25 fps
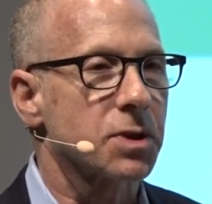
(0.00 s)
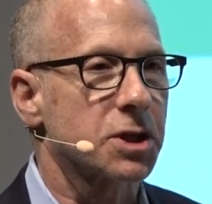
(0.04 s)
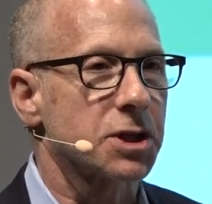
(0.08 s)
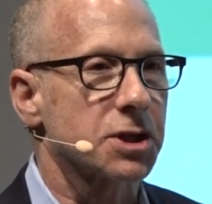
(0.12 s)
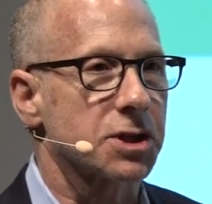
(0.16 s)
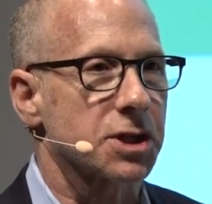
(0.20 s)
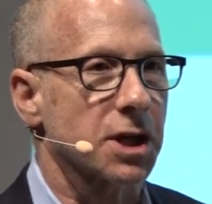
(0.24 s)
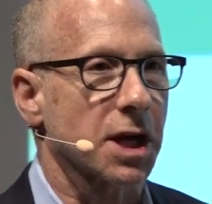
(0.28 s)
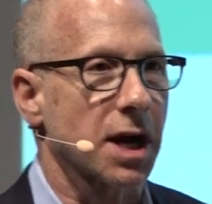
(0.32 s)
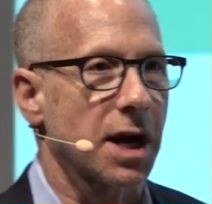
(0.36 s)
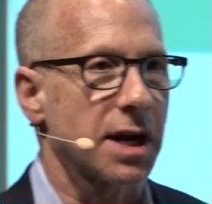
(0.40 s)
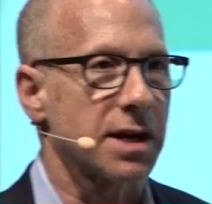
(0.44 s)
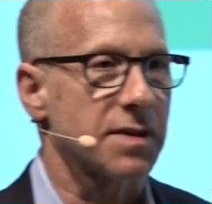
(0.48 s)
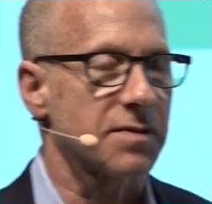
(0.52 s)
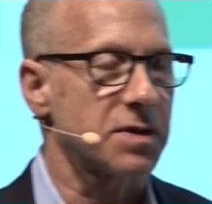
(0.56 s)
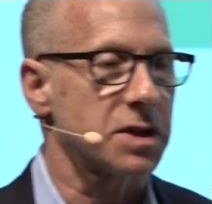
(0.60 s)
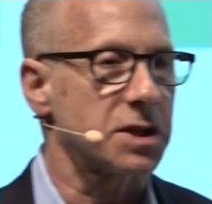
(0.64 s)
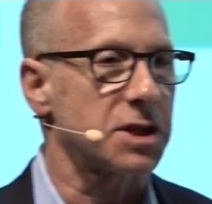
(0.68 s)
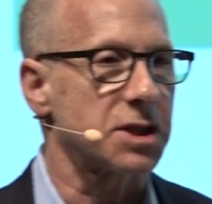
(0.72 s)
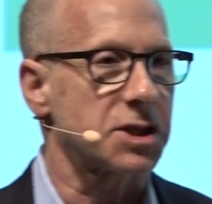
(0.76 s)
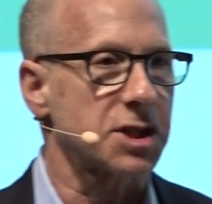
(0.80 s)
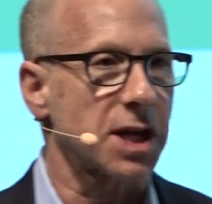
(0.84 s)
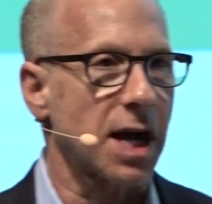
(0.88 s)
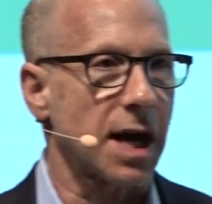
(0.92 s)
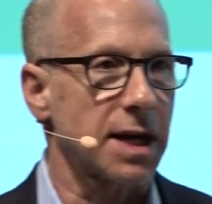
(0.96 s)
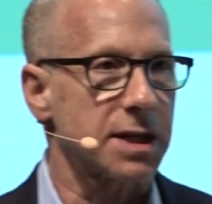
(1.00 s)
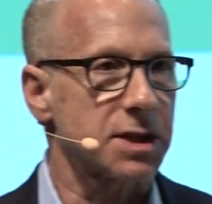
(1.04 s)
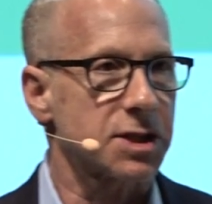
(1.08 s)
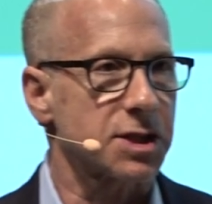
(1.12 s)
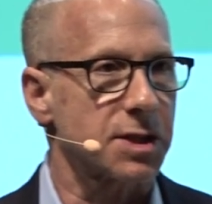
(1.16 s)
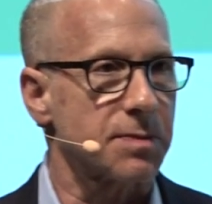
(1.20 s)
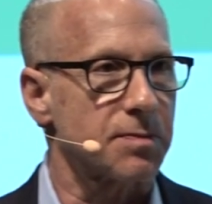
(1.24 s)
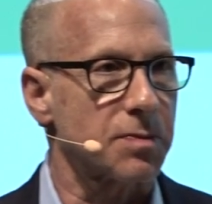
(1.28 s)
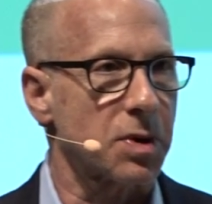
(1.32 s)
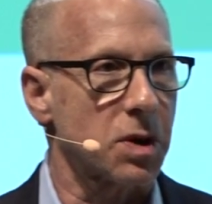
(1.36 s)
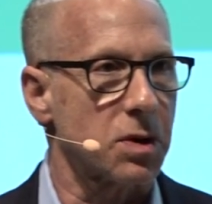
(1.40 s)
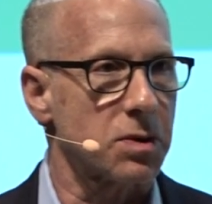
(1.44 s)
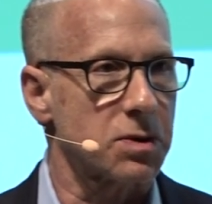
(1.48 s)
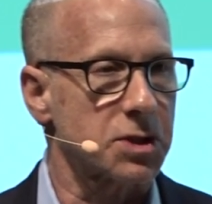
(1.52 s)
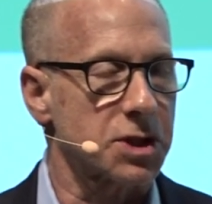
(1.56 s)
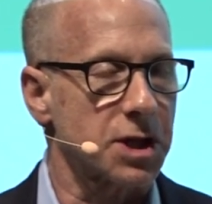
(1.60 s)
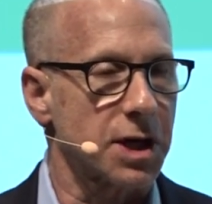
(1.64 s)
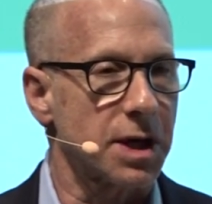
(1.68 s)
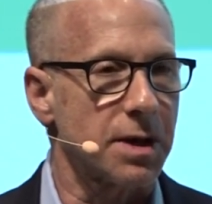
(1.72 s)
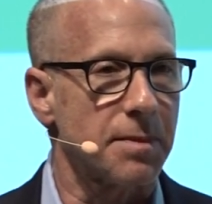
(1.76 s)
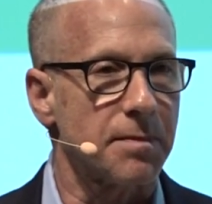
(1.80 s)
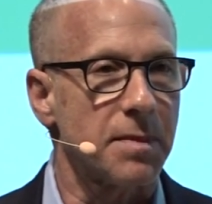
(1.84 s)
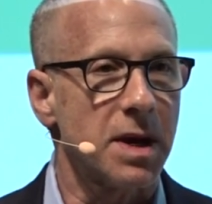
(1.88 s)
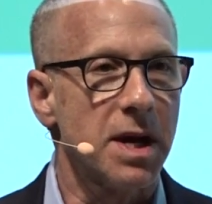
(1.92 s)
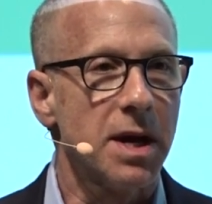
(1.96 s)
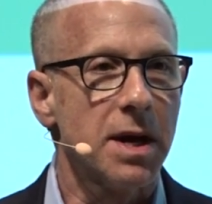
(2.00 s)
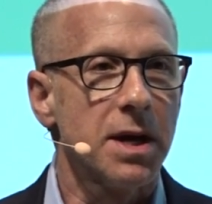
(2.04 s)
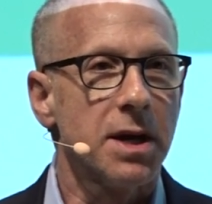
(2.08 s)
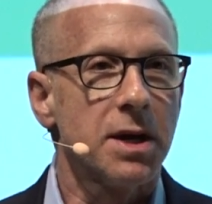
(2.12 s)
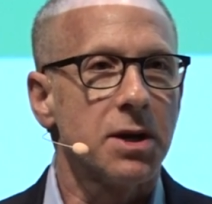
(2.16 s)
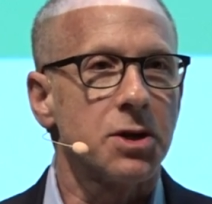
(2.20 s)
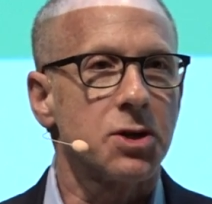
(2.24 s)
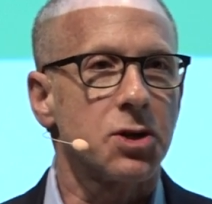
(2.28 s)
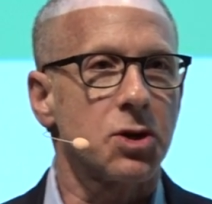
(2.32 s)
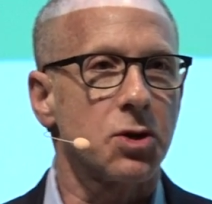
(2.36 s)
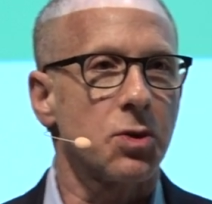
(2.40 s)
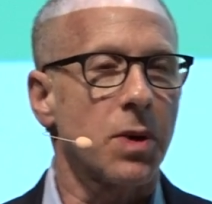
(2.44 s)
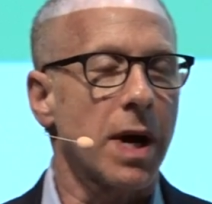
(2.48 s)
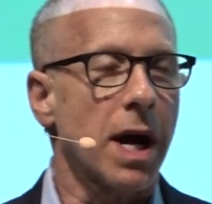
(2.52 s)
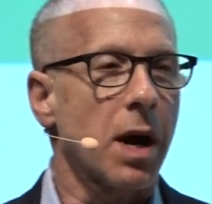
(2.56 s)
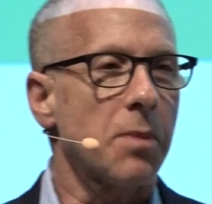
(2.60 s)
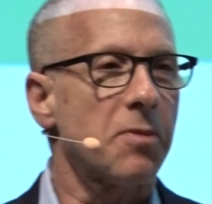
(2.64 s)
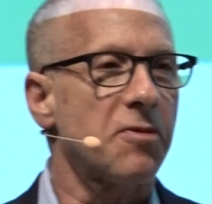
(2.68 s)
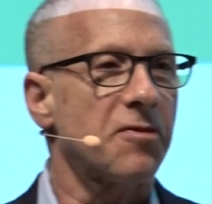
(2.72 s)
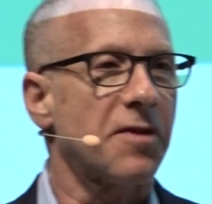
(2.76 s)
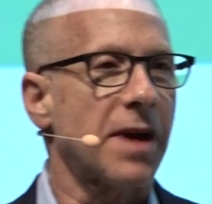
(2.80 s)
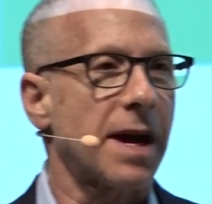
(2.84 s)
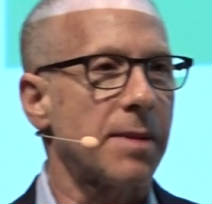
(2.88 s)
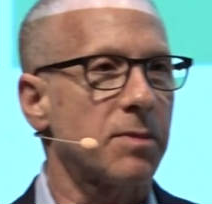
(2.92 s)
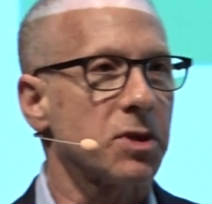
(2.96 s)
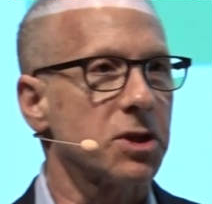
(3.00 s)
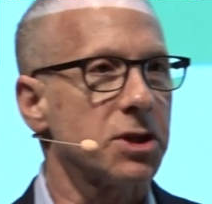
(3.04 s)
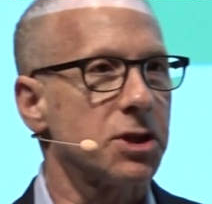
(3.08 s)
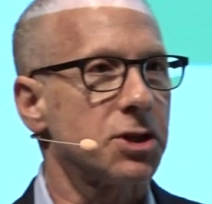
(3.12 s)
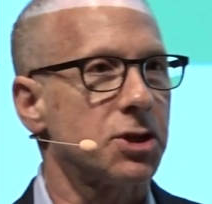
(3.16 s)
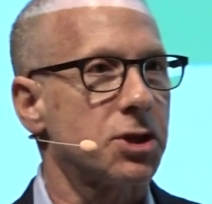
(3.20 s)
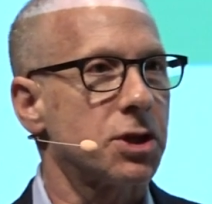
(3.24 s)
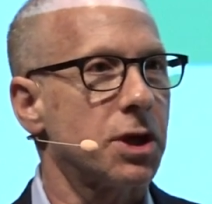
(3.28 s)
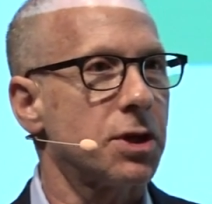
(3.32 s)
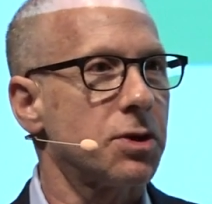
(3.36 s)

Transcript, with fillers: which is a kind of a design symposium to help families.